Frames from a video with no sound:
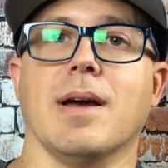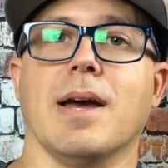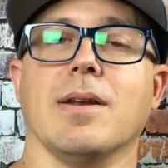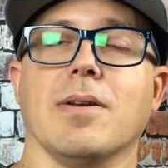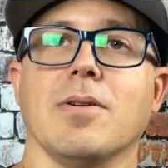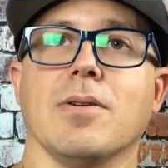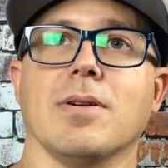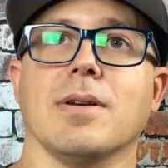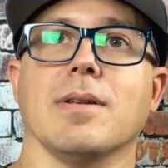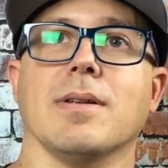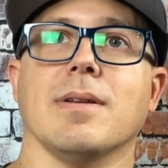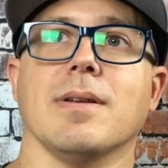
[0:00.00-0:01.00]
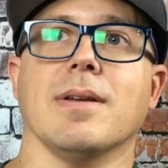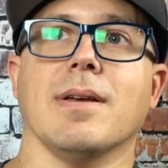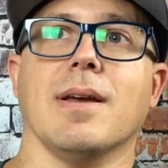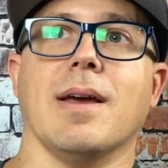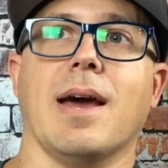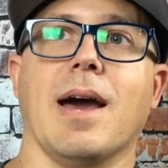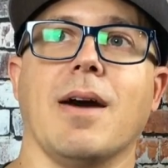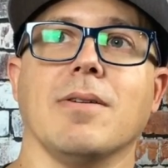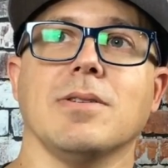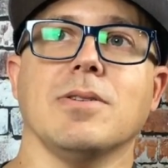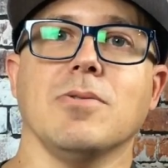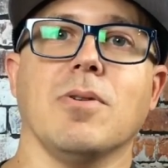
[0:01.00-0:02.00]
learned how
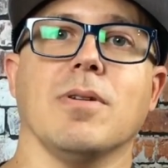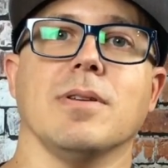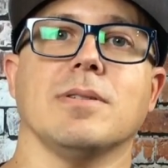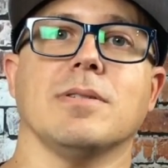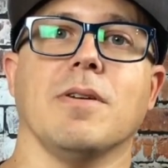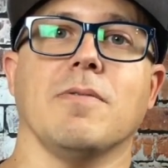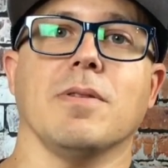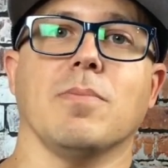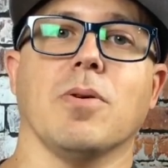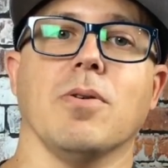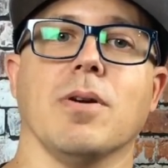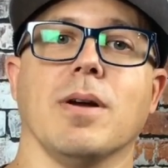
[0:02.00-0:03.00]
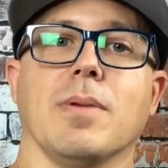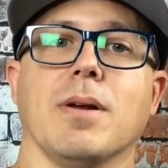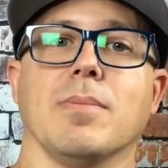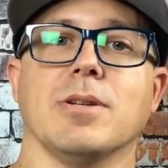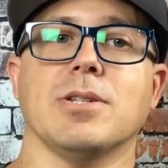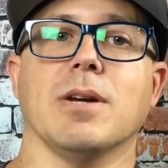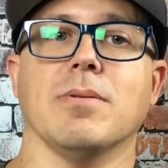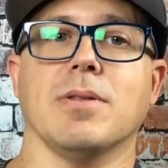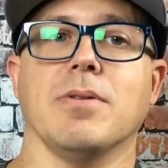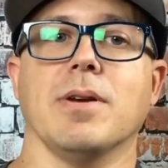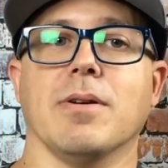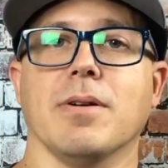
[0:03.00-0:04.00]
to do all this stuff with a program that I'm going to share with
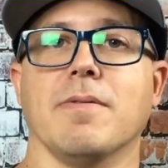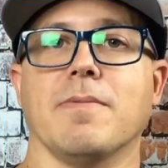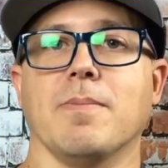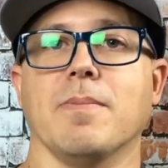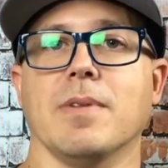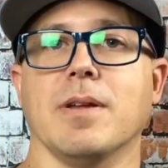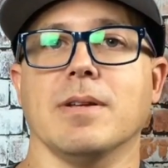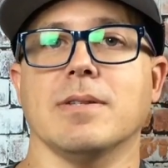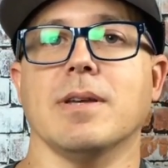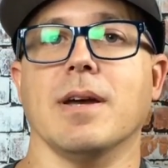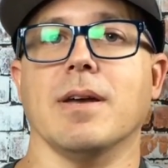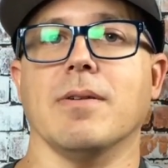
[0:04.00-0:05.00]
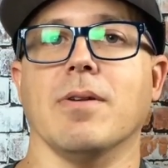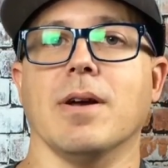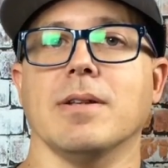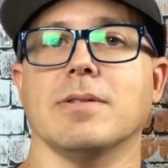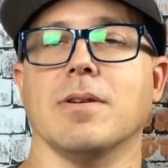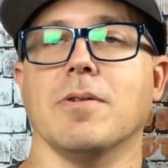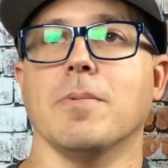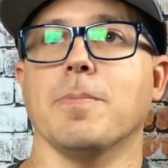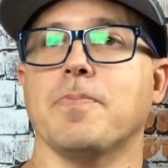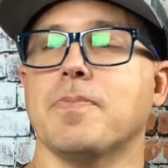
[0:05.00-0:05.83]
you here in a second, right? So